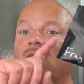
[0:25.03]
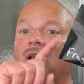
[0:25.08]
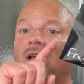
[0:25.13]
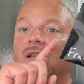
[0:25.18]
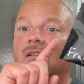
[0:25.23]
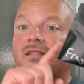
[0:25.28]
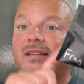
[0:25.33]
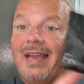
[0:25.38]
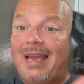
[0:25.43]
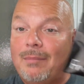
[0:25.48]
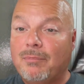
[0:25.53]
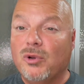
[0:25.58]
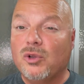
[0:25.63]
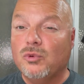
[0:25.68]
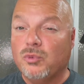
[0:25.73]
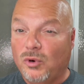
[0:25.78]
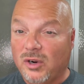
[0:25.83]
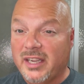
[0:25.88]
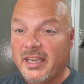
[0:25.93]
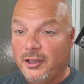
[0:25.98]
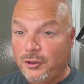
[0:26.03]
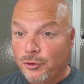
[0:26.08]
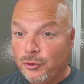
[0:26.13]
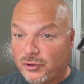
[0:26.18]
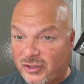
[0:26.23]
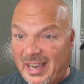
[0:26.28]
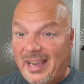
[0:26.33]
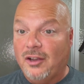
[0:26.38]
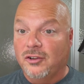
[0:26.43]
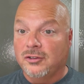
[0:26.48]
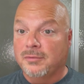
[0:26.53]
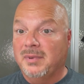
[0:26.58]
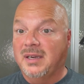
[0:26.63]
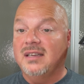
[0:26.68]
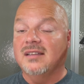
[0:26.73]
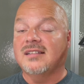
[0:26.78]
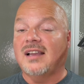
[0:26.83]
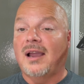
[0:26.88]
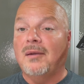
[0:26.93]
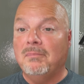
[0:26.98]
Samples will get you sales
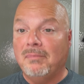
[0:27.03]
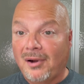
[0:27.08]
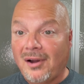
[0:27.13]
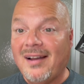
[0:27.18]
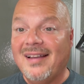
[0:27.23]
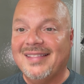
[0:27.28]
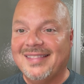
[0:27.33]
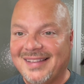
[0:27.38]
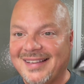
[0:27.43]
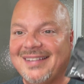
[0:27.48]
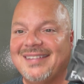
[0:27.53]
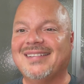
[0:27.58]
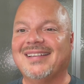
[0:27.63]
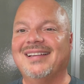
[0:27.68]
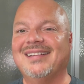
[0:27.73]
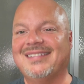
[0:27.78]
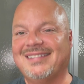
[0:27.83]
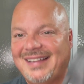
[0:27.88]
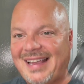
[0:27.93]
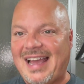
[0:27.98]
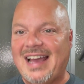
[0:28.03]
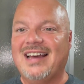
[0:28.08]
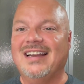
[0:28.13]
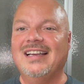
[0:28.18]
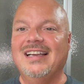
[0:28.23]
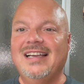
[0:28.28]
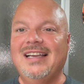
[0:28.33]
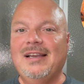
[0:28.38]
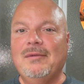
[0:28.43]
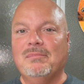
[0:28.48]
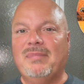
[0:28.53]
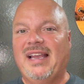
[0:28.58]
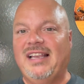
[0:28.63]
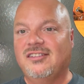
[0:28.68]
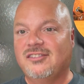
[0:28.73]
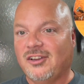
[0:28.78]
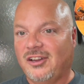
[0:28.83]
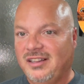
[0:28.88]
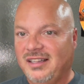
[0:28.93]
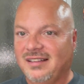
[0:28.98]
because I bought this set
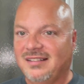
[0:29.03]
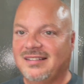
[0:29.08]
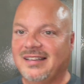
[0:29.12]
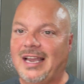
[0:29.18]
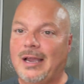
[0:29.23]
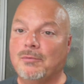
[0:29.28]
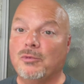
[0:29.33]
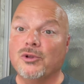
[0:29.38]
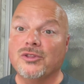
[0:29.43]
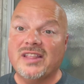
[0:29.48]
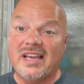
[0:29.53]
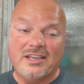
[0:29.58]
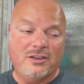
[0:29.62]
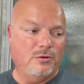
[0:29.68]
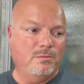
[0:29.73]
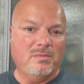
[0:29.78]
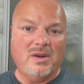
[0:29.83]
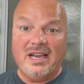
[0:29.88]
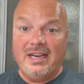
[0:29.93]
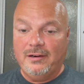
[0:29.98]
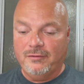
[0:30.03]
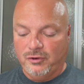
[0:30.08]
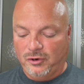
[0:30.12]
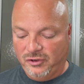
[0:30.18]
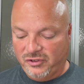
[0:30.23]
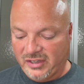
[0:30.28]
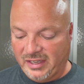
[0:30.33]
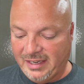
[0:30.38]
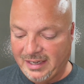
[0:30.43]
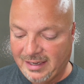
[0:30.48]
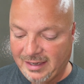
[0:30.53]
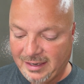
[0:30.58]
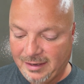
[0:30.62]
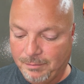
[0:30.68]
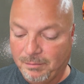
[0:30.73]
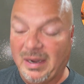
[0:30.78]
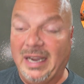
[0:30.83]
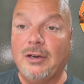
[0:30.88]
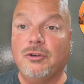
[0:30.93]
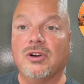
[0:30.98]
based on this sample. Thank you, Mike, for sending
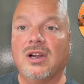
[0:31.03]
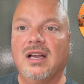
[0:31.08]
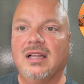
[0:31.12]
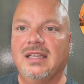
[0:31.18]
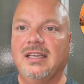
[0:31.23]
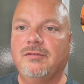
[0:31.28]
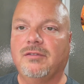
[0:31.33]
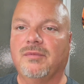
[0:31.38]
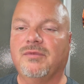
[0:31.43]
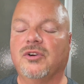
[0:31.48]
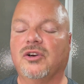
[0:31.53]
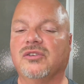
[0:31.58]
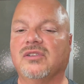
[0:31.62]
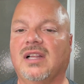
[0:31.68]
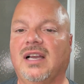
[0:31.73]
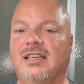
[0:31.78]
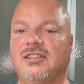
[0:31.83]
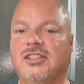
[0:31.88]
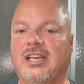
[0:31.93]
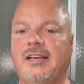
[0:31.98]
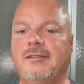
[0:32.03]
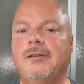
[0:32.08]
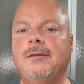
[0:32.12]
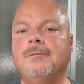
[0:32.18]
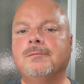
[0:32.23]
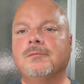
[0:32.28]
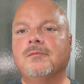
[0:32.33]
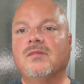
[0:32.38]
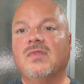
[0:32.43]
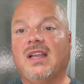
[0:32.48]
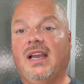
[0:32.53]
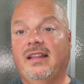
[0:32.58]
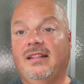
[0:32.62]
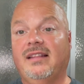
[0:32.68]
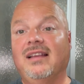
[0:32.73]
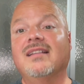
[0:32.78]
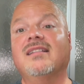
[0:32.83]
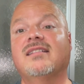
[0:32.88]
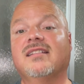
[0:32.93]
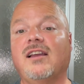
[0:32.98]
it. Mike Raleigh from First Line Shave. And
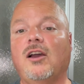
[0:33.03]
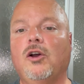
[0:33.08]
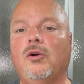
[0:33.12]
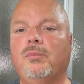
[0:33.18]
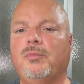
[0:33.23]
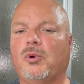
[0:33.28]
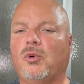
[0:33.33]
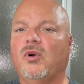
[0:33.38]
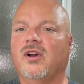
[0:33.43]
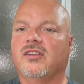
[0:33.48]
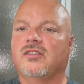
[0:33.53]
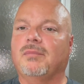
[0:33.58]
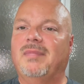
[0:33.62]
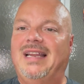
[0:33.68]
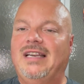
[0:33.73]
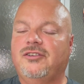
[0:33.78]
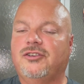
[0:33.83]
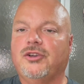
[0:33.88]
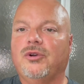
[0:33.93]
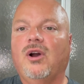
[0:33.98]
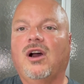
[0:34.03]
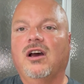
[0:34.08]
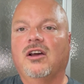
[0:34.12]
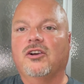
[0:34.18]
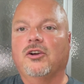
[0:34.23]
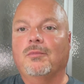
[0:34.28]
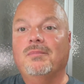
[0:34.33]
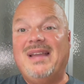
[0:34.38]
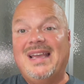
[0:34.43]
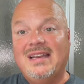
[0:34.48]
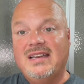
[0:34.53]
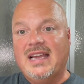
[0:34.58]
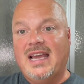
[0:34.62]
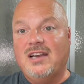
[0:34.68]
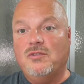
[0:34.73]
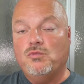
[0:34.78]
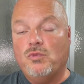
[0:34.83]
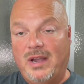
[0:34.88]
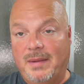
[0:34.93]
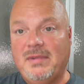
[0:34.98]
this soap was meant to honor men
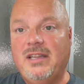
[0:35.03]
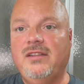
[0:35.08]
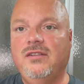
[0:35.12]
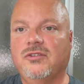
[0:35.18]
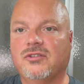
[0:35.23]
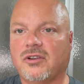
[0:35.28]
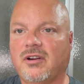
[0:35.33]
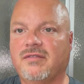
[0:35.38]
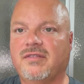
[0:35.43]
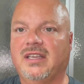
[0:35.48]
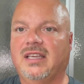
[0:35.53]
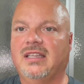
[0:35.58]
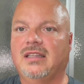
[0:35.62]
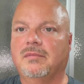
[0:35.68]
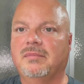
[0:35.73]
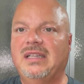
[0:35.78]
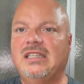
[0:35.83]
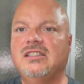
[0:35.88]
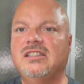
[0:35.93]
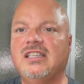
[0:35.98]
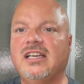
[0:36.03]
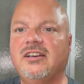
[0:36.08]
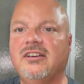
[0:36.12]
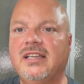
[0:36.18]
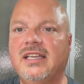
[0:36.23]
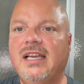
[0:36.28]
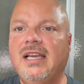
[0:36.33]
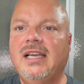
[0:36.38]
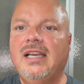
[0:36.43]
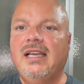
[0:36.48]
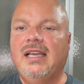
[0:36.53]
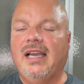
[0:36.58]
and women serving in the military.